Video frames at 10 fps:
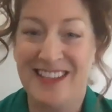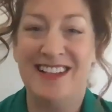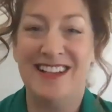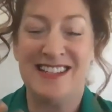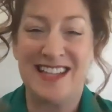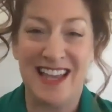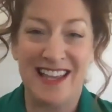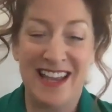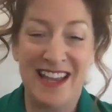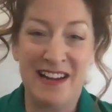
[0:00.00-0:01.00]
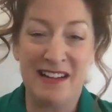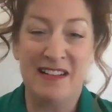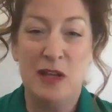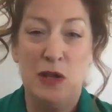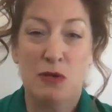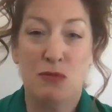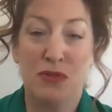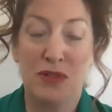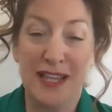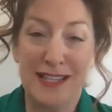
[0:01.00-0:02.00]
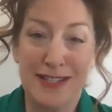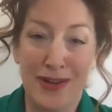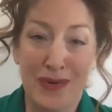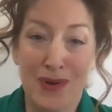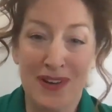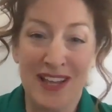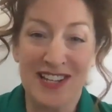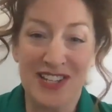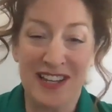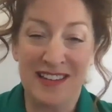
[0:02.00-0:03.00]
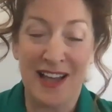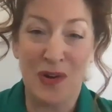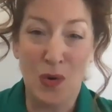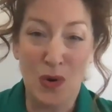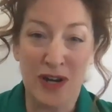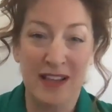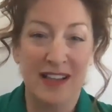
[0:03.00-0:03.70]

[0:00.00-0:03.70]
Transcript: Take care. Please go to grownextgen.org